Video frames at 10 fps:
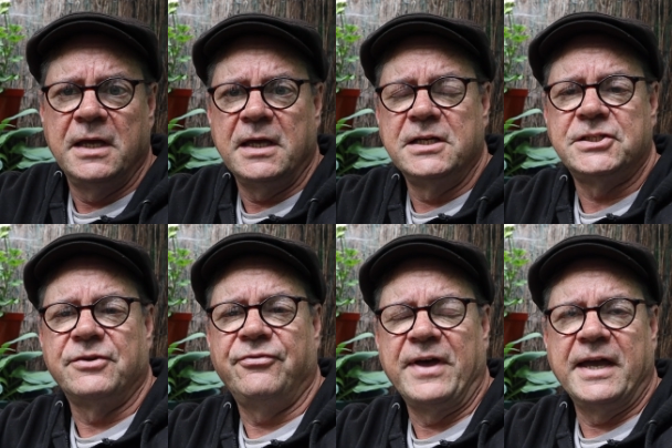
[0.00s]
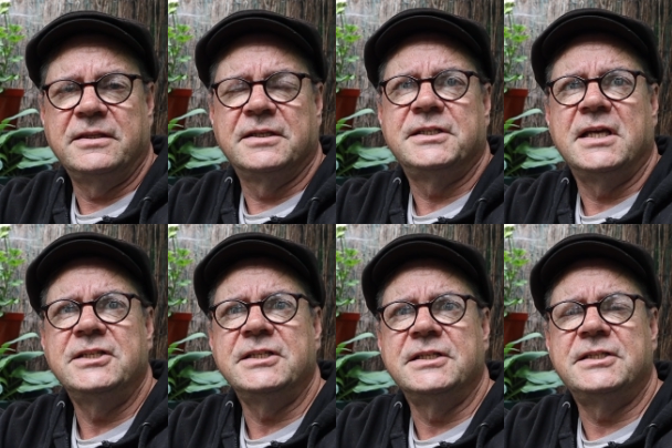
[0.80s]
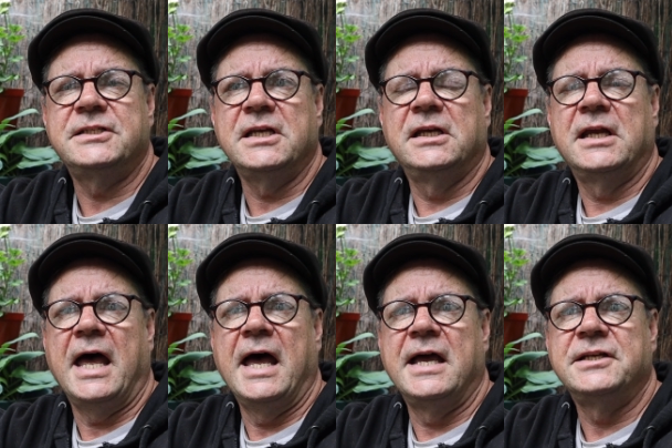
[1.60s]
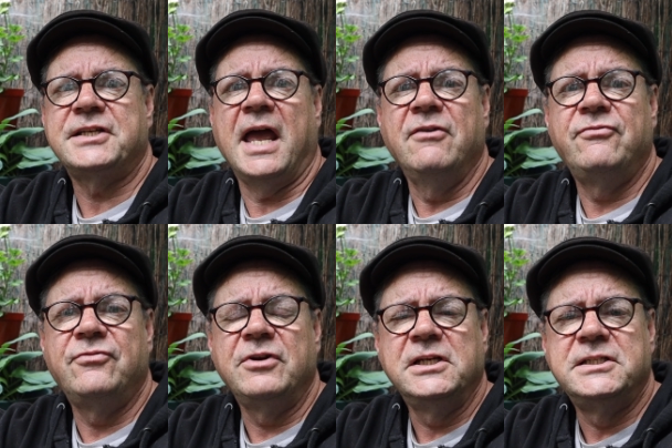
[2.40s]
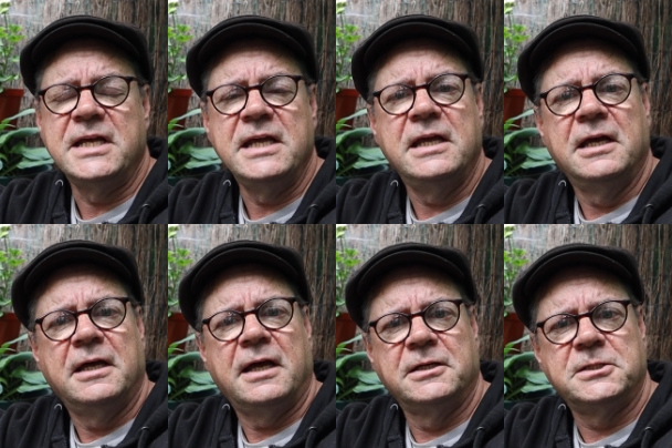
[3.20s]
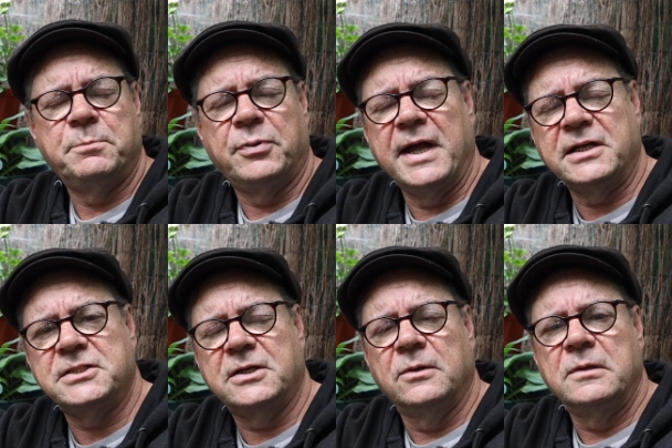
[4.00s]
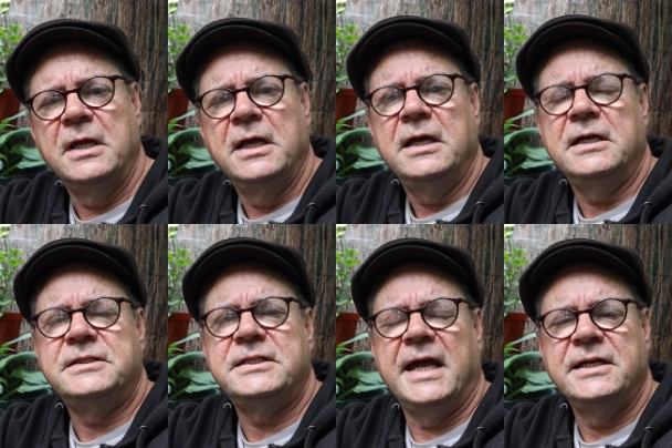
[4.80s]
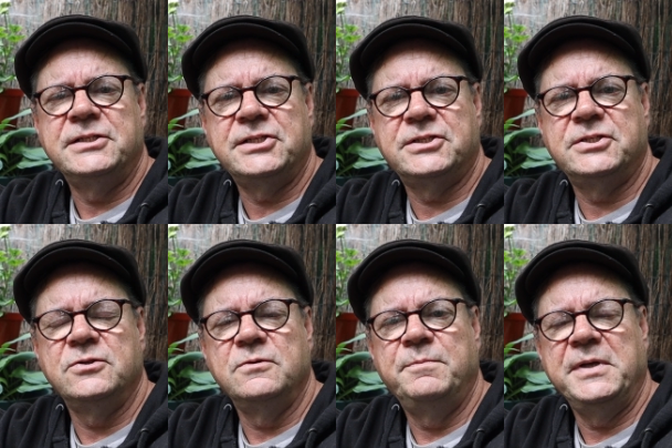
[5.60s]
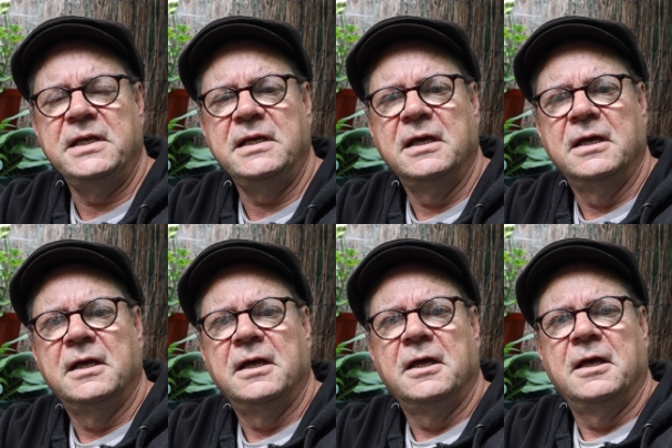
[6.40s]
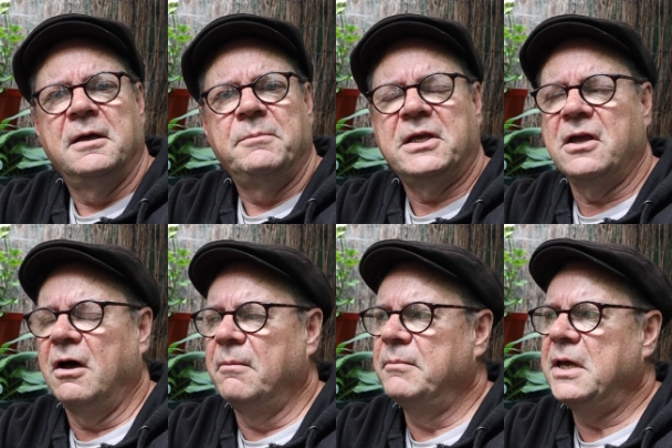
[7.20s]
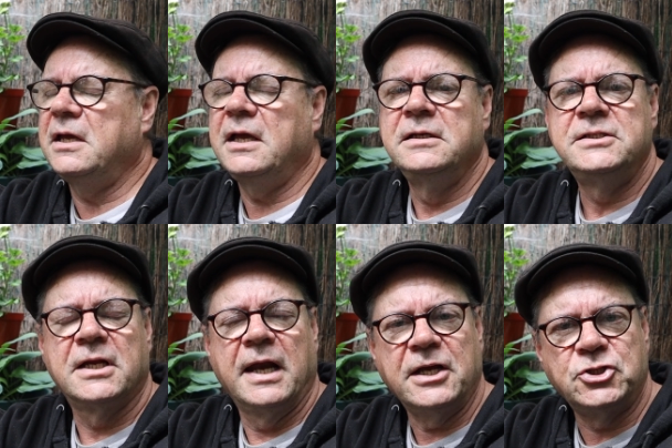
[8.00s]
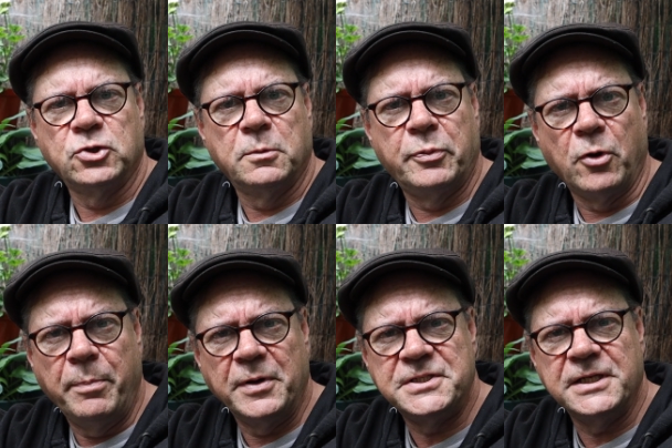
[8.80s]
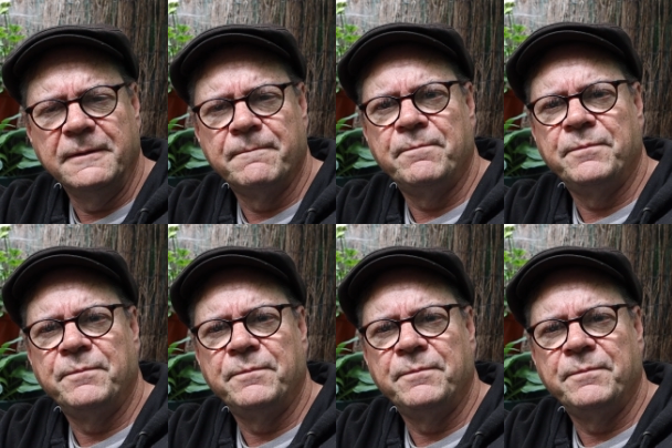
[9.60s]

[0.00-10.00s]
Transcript: is the fact that it isn't seen as everyday and practical. It tends to become intellectual property